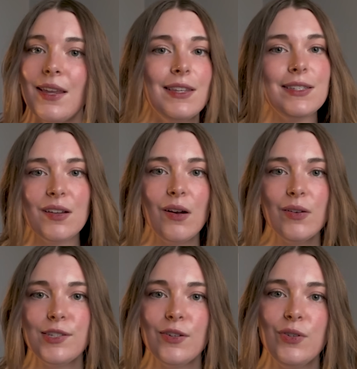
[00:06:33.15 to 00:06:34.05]
this could
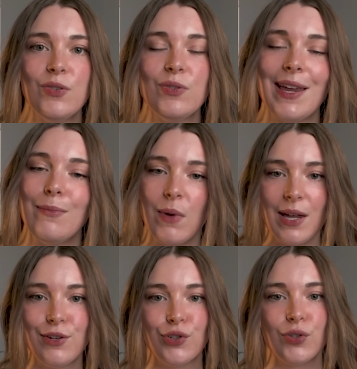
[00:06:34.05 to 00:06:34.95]
all still use a
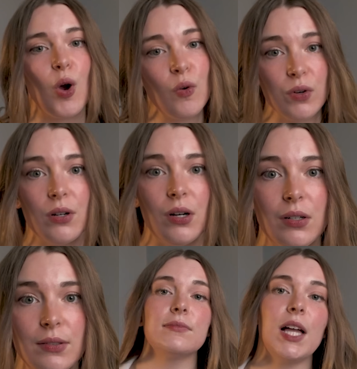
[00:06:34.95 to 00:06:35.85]
major overhaul.